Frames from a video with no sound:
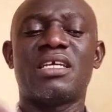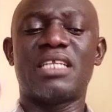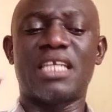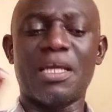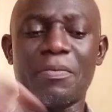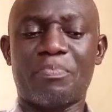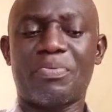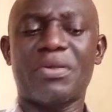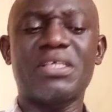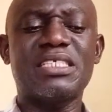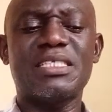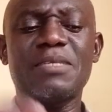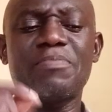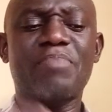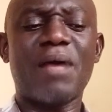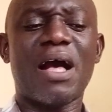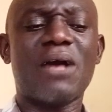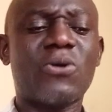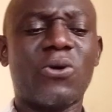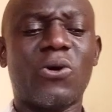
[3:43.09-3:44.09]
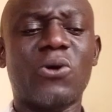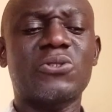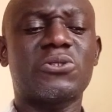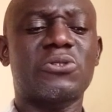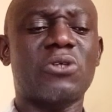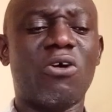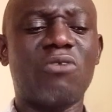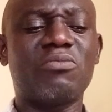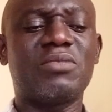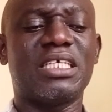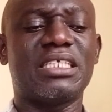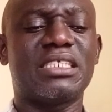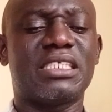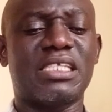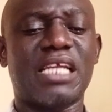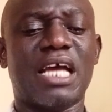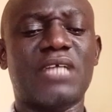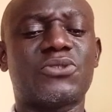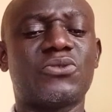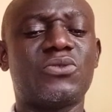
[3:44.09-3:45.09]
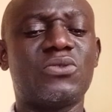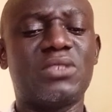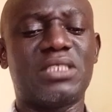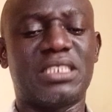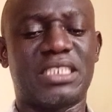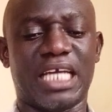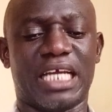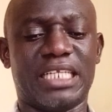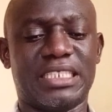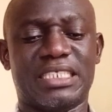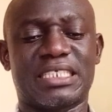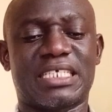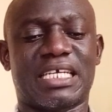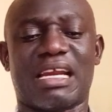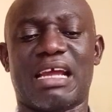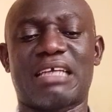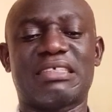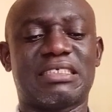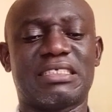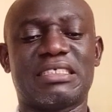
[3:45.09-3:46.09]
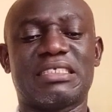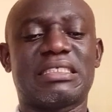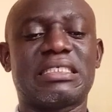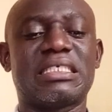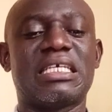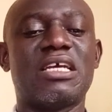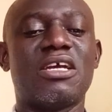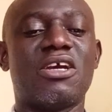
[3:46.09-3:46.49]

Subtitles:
the principal cause of the international debt crisis